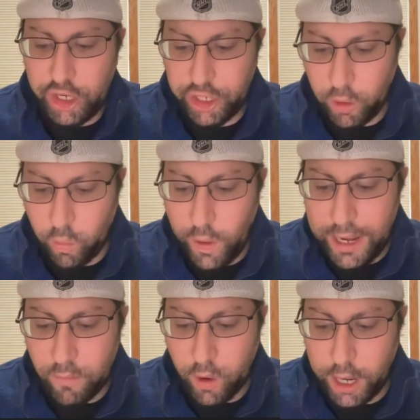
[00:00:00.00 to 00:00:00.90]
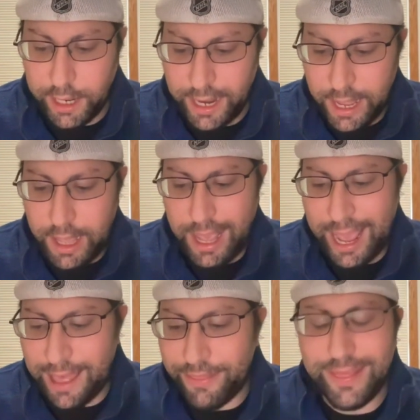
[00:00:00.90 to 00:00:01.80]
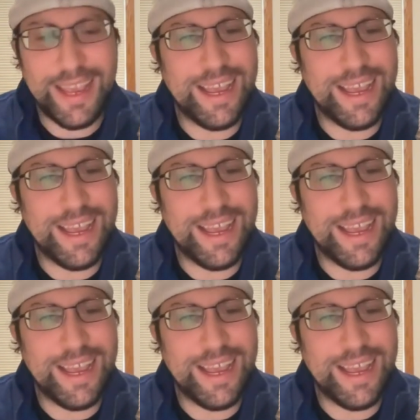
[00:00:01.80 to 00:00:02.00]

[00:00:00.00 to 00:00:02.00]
to win one, and